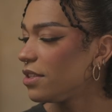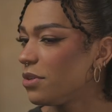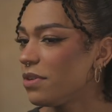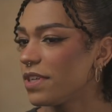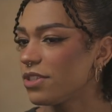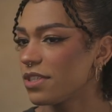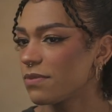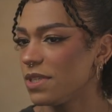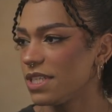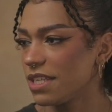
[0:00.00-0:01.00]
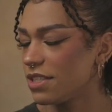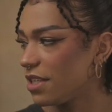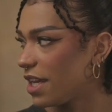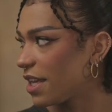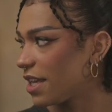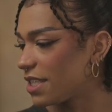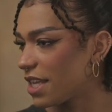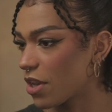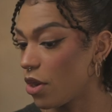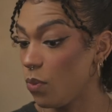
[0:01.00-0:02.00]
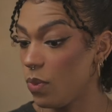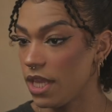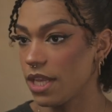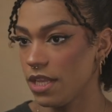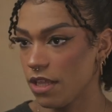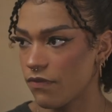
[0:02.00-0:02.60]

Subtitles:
New Adventures, we tend to like, it's like a week in each